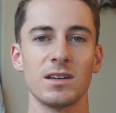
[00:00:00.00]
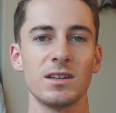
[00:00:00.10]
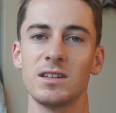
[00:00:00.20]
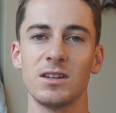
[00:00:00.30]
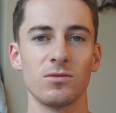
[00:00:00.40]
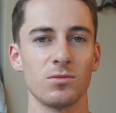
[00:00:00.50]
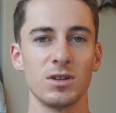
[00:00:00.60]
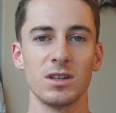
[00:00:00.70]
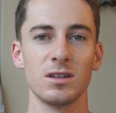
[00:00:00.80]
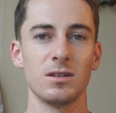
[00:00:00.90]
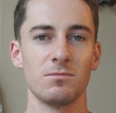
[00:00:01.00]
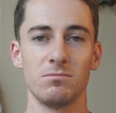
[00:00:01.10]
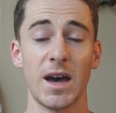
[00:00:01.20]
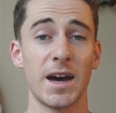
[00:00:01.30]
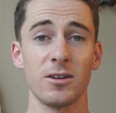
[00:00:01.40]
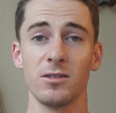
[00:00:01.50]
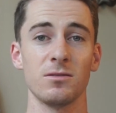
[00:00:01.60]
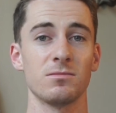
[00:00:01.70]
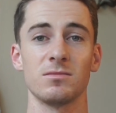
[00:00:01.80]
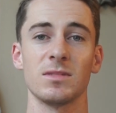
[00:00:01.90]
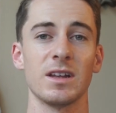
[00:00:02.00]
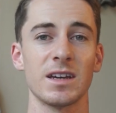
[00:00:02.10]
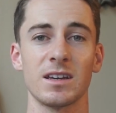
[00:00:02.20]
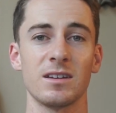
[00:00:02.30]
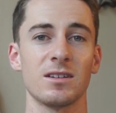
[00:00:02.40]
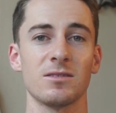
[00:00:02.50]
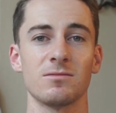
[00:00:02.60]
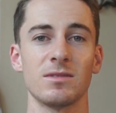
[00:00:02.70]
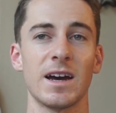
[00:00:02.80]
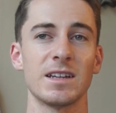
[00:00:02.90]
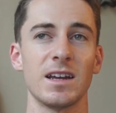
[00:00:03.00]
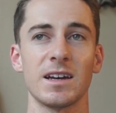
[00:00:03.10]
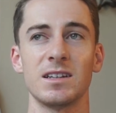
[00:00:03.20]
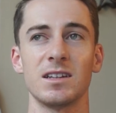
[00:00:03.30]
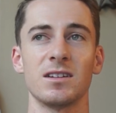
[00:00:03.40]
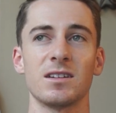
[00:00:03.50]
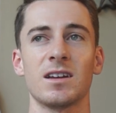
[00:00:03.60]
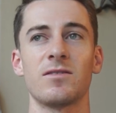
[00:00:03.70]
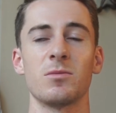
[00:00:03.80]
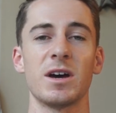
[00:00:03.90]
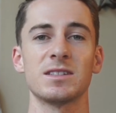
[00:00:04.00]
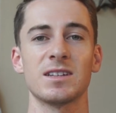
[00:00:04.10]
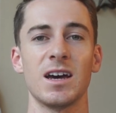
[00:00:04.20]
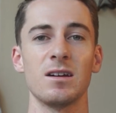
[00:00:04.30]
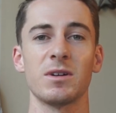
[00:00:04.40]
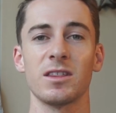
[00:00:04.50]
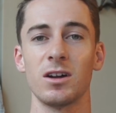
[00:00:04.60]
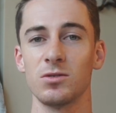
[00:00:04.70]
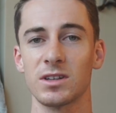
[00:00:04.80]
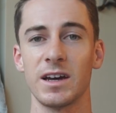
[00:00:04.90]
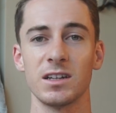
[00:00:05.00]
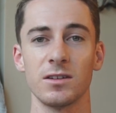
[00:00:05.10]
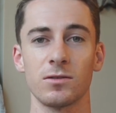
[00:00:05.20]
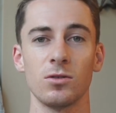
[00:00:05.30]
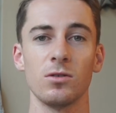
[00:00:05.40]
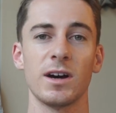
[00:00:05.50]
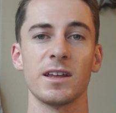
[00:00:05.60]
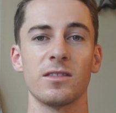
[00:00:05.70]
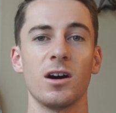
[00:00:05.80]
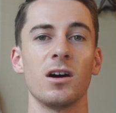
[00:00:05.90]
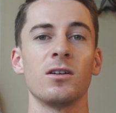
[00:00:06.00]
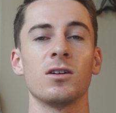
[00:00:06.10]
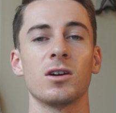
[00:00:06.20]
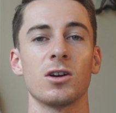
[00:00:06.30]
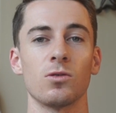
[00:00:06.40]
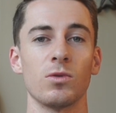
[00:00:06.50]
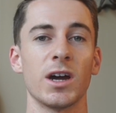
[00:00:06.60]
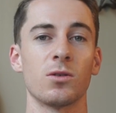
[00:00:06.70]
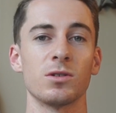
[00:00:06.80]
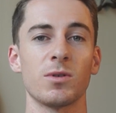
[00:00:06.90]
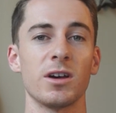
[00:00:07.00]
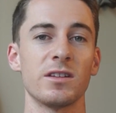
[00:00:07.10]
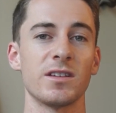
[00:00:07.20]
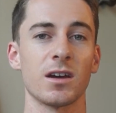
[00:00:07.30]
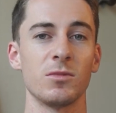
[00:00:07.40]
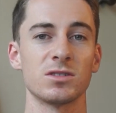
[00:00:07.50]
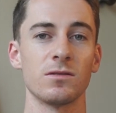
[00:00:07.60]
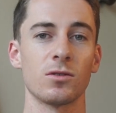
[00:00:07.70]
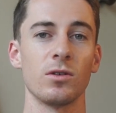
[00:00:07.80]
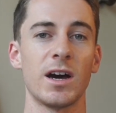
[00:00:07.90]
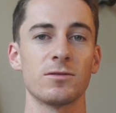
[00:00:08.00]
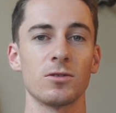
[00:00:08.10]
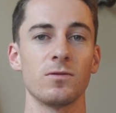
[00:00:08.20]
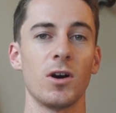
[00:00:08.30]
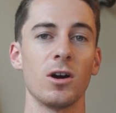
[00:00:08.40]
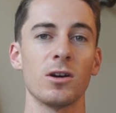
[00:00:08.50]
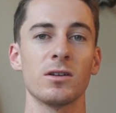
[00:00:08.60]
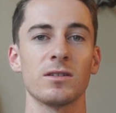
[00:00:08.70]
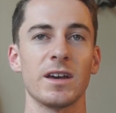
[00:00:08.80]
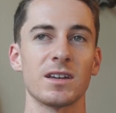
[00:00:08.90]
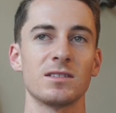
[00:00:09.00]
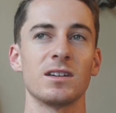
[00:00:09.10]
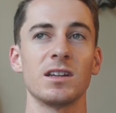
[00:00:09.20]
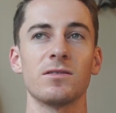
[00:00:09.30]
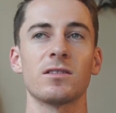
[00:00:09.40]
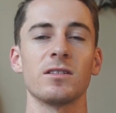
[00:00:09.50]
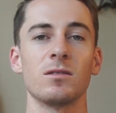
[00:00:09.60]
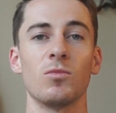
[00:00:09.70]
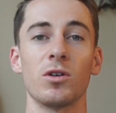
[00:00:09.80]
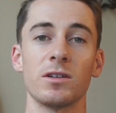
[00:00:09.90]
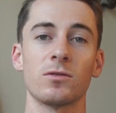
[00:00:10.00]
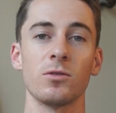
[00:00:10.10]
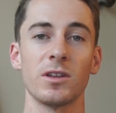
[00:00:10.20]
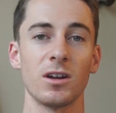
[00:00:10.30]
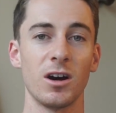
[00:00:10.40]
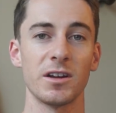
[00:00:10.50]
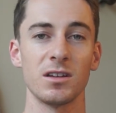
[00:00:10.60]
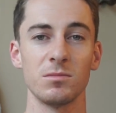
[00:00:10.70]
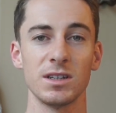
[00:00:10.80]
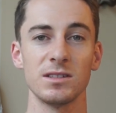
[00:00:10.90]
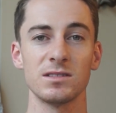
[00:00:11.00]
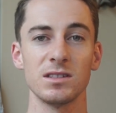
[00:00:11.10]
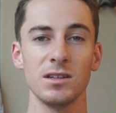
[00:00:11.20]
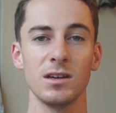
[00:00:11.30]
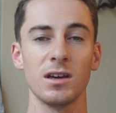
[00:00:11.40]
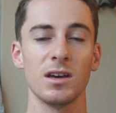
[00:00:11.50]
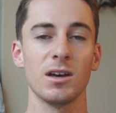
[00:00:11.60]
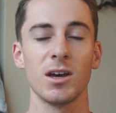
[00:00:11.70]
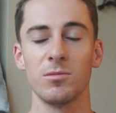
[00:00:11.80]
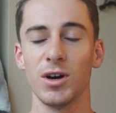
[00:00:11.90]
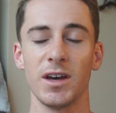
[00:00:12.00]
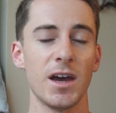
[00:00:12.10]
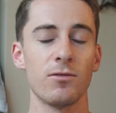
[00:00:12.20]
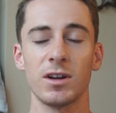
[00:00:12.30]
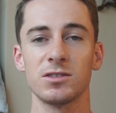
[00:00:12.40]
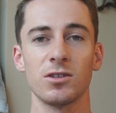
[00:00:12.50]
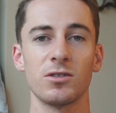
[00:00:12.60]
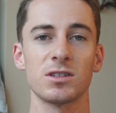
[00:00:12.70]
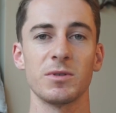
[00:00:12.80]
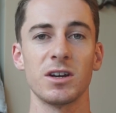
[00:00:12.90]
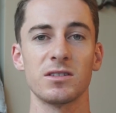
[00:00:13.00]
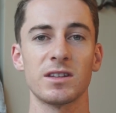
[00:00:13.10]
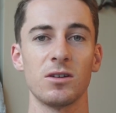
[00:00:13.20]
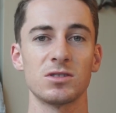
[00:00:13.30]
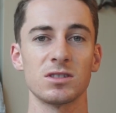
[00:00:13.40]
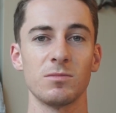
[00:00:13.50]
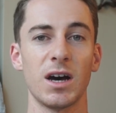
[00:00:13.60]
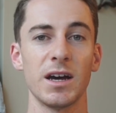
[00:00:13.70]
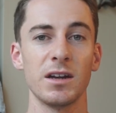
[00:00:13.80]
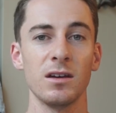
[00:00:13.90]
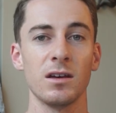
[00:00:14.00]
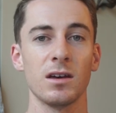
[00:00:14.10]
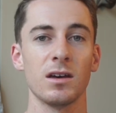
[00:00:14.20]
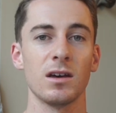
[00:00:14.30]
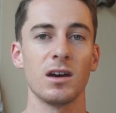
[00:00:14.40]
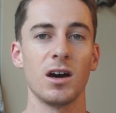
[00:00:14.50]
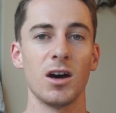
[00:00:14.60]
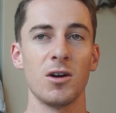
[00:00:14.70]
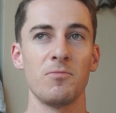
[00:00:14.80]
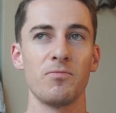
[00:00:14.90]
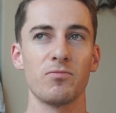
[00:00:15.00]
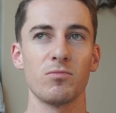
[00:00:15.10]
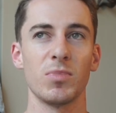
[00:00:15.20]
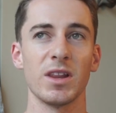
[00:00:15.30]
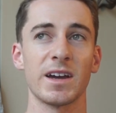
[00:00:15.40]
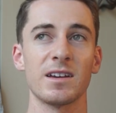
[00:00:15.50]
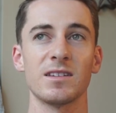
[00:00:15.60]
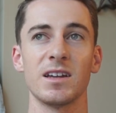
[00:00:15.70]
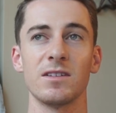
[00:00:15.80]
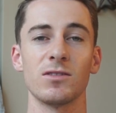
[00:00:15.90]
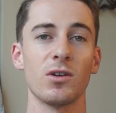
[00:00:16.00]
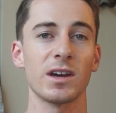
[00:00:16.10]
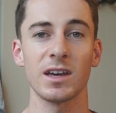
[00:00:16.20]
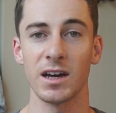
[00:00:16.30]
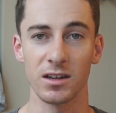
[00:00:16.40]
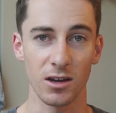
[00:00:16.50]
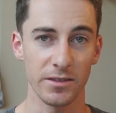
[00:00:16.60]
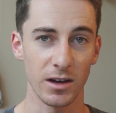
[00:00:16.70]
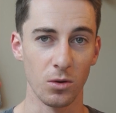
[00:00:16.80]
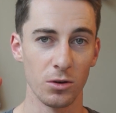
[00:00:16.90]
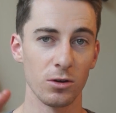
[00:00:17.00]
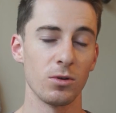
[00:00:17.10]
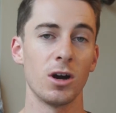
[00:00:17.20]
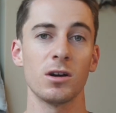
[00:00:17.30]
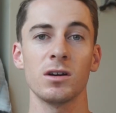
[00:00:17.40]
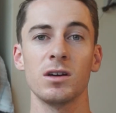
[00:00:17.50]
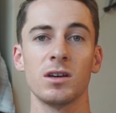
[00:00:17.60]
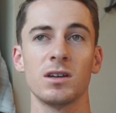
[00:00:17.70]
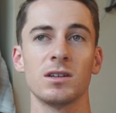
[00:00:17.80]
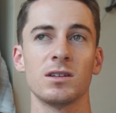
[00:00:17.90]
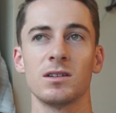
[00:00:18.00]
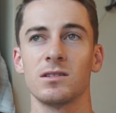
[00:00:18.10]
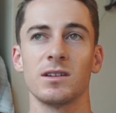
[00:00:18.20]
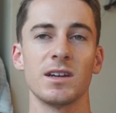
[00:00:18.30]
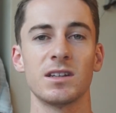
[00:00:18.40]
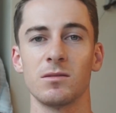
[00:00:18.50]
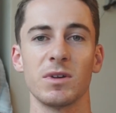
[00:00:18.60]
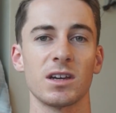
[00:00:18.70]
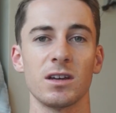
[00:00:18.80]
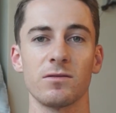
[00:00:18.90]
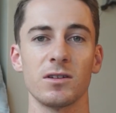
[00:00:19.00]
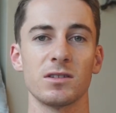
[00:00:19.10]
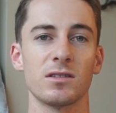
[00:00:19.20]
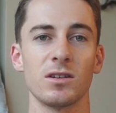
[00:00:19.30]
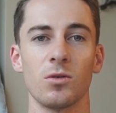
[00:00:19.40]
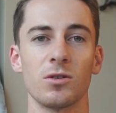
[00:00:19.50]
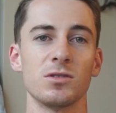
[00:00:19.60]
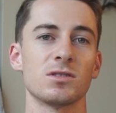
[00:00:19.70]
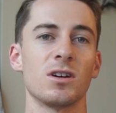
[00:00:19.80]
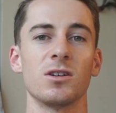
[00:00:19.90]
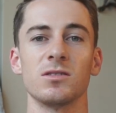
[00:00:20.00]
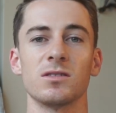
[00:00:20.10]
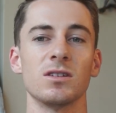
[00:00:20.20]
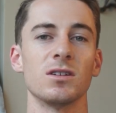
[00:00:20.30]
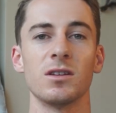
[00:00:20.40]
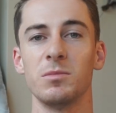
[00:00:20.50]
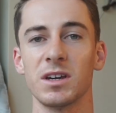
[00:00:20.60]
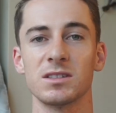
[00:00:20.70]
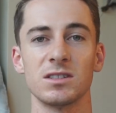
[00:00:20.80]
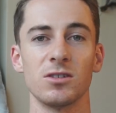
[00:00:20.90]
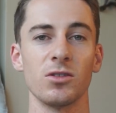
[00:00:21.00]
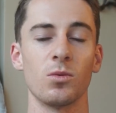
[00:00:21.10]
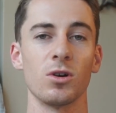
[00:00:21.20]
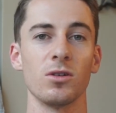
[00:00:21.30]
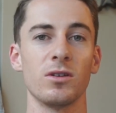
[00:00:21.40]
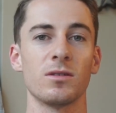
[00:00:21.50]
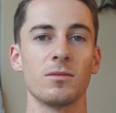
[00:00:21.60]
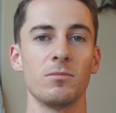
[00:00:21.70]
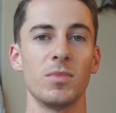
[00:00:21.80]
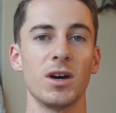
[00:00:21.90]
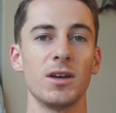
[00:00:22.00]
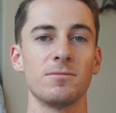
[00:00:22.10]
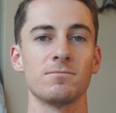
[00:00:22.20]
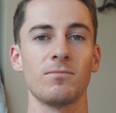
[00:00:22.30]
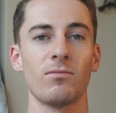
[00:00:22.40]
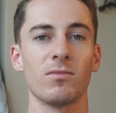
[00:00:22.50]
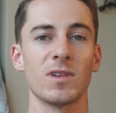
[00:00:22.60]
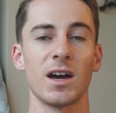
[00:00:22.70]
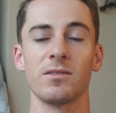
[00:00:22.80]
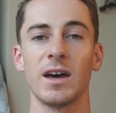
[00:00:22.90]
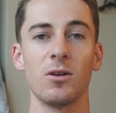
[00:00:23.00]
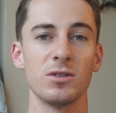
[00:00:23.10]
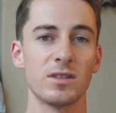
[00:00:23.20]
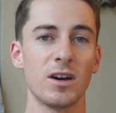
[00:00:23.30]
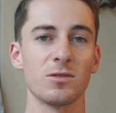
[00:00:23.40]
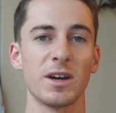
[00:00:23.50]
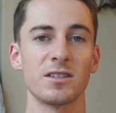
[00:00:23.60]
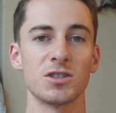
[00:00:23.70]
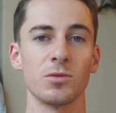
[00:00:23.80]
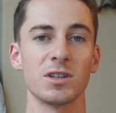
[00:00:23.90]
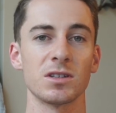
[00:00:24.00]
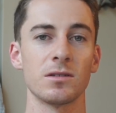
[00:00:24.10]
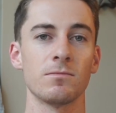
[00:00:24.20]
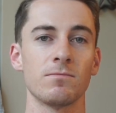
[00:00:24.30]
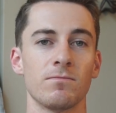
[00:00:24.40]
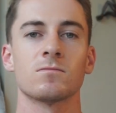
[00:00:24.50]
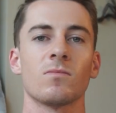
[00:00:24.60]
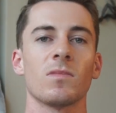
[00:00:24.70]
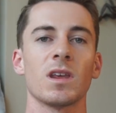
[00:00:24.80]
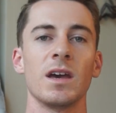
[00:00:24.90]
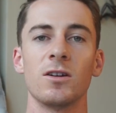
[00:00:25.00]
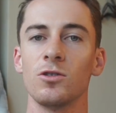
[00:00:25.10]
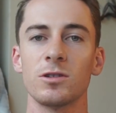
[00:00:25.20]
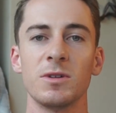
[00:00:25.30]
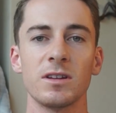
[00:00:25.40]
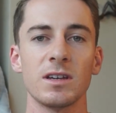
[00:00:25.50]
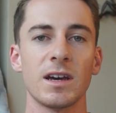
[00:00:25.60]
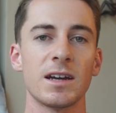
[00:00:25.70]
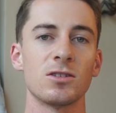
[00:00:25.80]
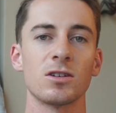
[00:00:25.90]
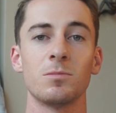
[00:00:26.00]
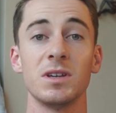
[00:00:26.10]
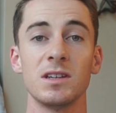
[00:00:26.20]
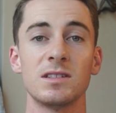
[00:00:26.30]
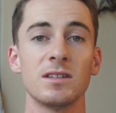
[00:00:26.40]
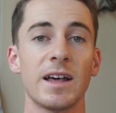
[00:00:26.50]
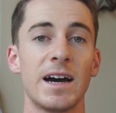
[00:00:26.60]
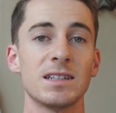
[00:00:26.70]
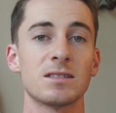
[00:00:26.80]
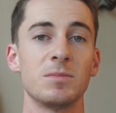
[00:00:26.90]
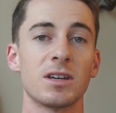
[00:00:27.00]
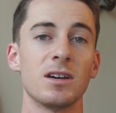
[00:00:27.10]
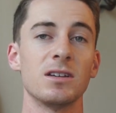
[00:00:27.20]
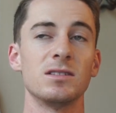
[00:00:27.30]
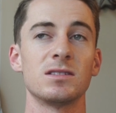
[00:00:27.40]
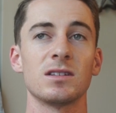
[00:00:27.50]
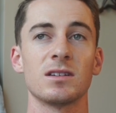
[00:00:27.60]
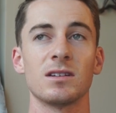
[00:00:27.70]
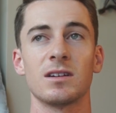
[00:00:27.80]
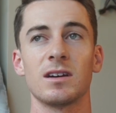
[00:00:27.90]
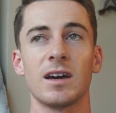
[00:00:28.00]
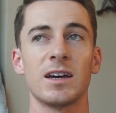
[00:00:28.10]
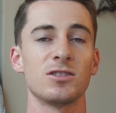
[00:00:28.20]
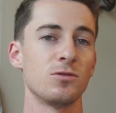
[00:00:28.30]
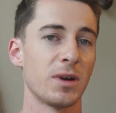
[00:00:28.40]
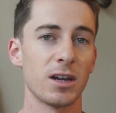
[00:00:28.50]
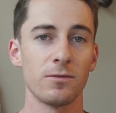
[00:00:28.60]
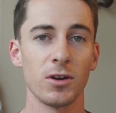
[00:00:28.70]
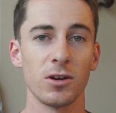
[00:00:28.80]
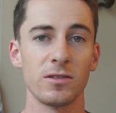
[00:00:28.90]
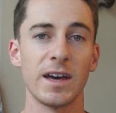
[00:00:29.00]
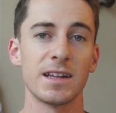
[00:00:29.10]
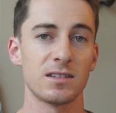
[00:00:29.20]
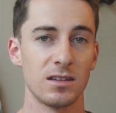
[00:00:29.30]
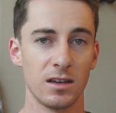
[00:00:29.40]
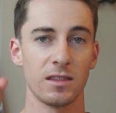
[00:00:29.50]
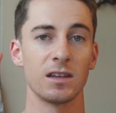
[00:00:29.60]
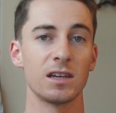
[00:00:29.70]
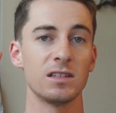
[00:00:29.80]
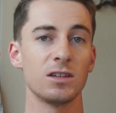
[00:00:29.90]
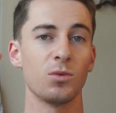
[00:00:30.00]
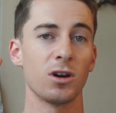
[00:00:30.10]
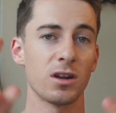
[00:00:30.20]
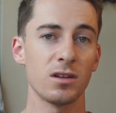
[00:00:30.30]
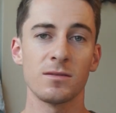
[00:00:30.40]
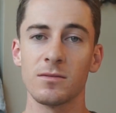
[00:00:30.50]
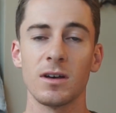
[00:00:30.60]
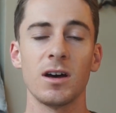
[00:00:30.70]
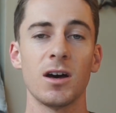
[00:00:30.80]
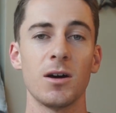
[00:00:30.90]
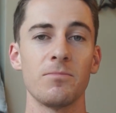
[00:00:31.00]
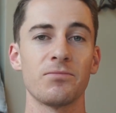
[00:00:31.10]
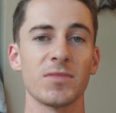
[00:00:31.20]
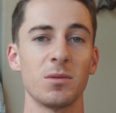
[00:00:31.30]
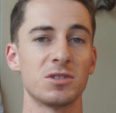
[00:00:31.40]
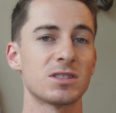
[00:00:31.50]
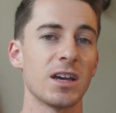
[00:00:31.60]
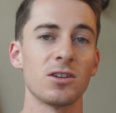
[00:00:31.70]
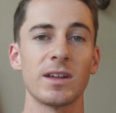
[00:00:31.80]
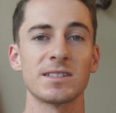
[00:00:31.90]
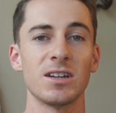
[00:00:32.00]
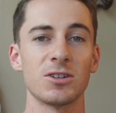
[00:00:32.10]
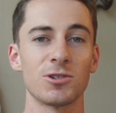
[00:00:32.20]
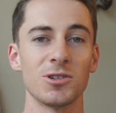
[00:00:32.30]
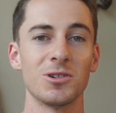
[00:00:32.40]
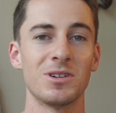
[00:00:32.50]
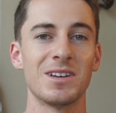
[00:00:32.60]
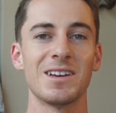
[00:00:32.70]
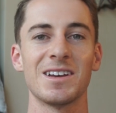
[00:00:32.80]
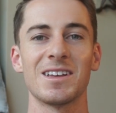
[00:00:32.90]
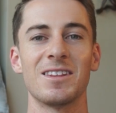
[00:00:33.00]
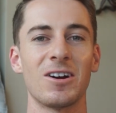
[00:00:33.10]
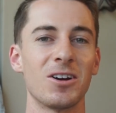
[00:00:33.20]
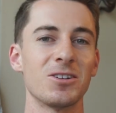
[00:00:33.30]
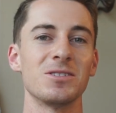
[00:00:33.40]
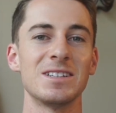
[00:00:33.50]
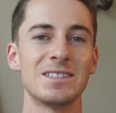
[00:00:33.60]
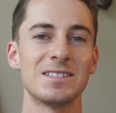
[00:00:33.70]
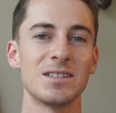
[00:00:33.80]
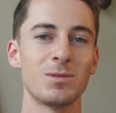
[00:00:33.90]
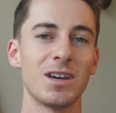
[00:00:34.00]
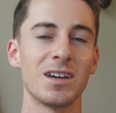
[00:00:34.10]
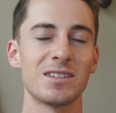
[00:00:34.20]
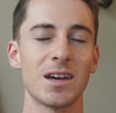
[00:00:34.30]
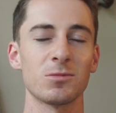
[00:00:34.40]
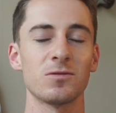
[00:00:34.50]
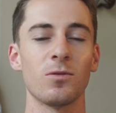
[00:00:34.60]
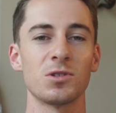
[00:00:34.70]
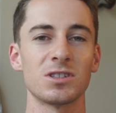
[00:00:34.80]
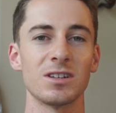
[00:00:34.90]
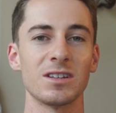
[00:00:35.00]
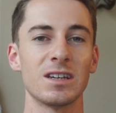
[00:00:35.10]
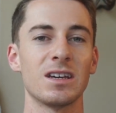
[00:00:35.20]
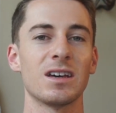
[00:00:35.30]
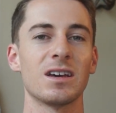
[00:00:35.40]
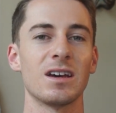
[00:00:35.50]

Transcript: it didn't really matter. I didn't have the best time. I thought it was kind of difficult. I thought Reg was probably the second most difficult after FAR, significantly more difficult than Audit and BEC. But everyone has their own experience. That was just mine. But like I said, even though I kind of got that order wrong, it didn't make a difference. The orders aren't the biggest deal in the world. But yeah, that was my situation. And ultimately, I took BEC last because, as you might have heard, that's the easy one. Let me just tell you that's not true. There are no easy CPA exams, unfortunately.